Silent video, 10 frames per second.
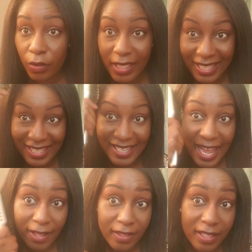You can
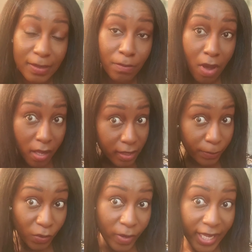style this
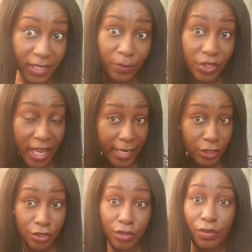multiple ways, which I
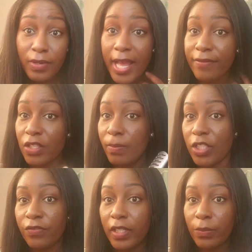do. I have so
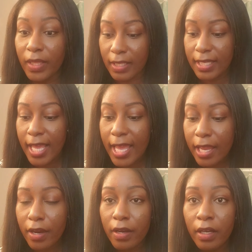much fun with this
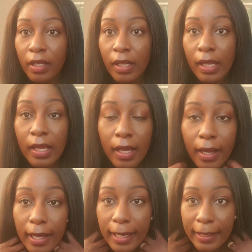hair.
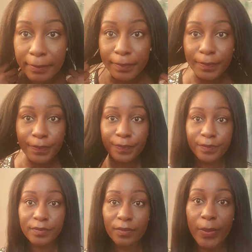But
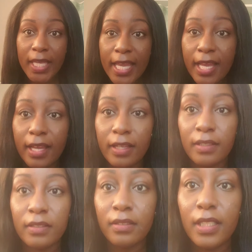yeah,
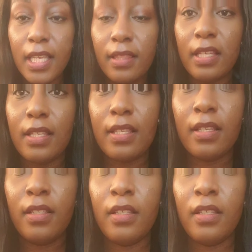look at this.